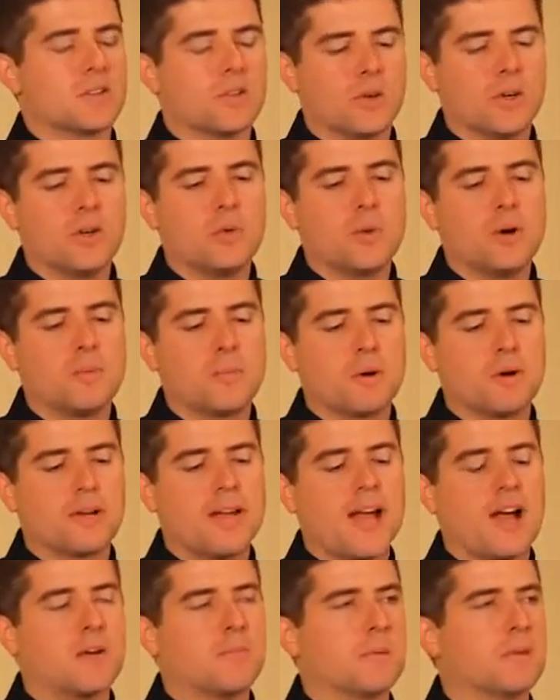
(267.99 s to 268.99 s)
So it will burn
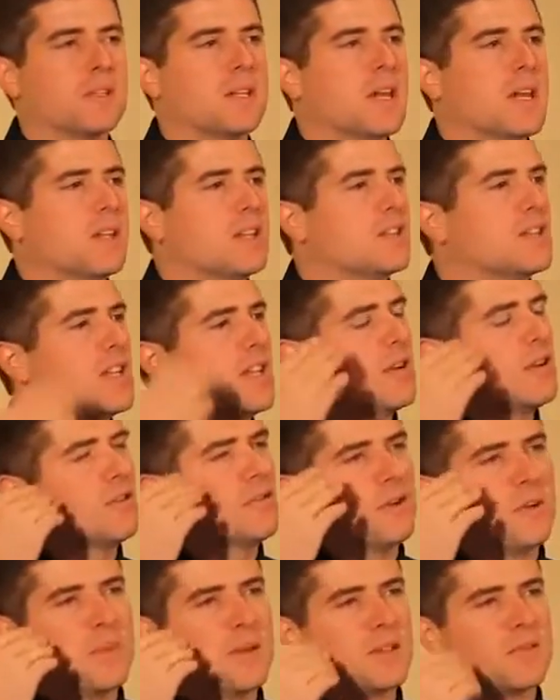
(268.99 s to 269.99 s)
out, but the tear
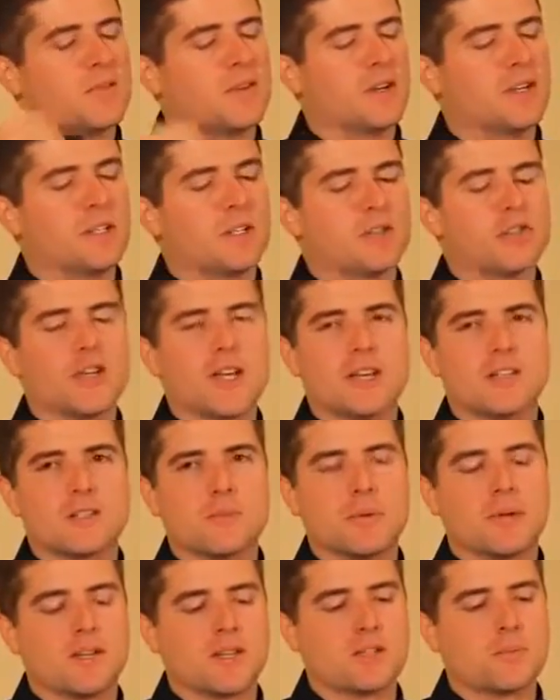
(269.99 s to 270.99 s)
film has very little chance to
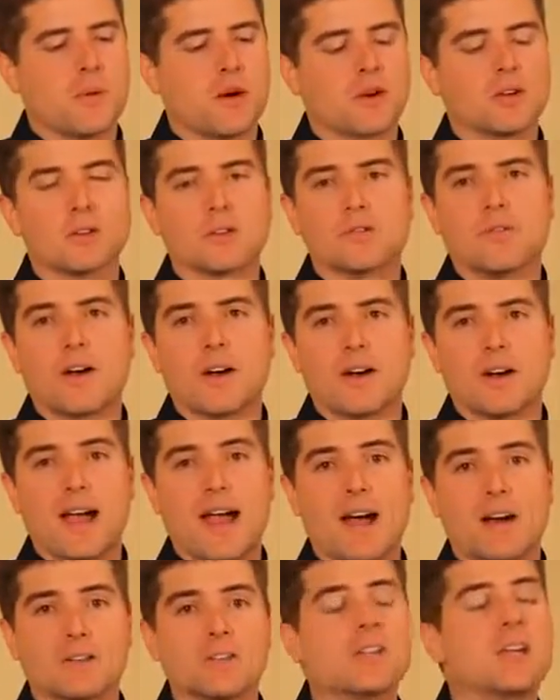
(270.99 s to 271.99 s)
put a sparkler fire
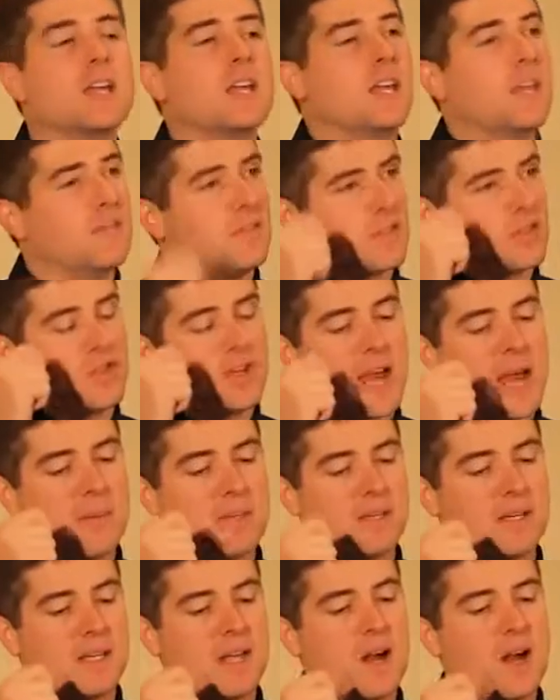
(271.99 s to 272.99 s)
out if it's
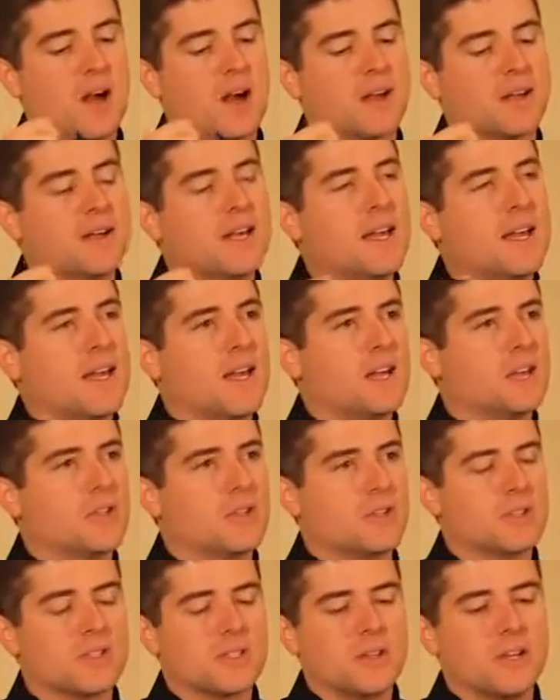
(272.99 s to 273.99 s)
jabbed in the eye, as you
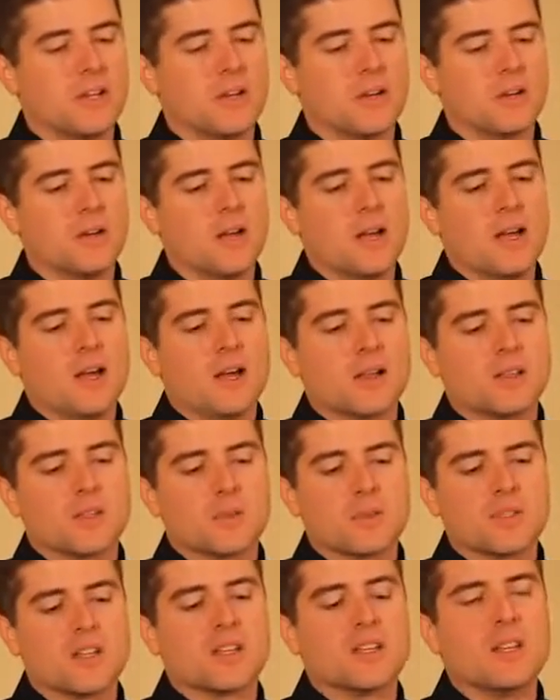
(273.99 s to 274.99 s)
can see here, uh,
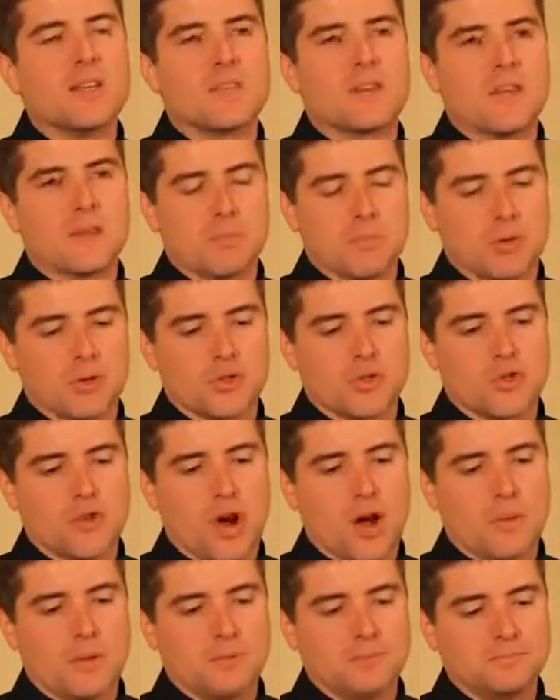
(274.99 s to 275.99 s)
some significant burn
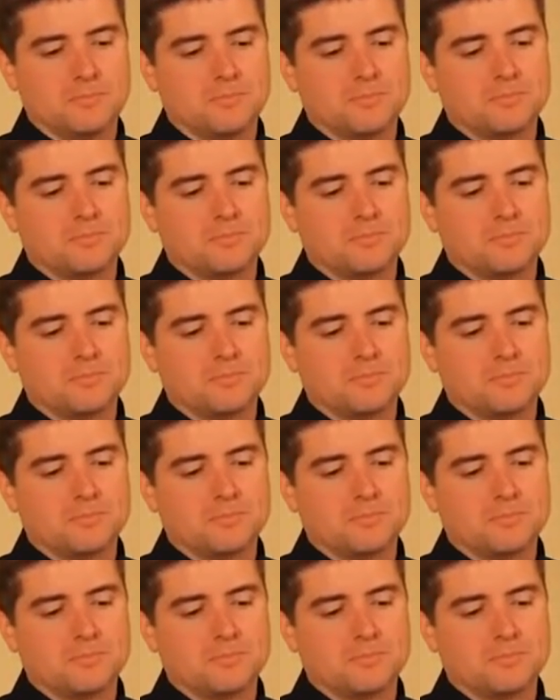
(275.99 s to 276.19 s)
trauma.